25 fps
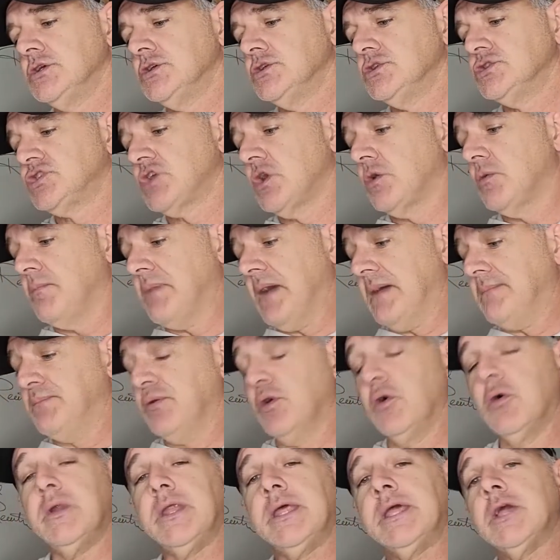So by
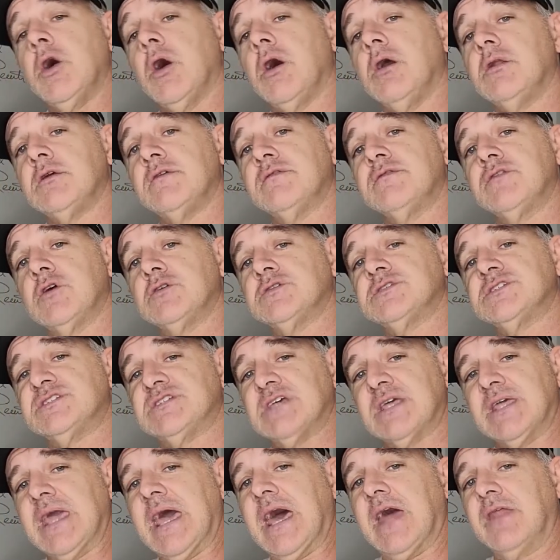putting all of those
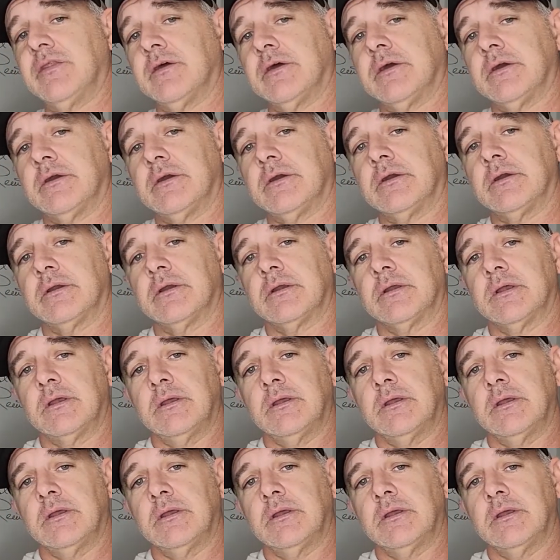together,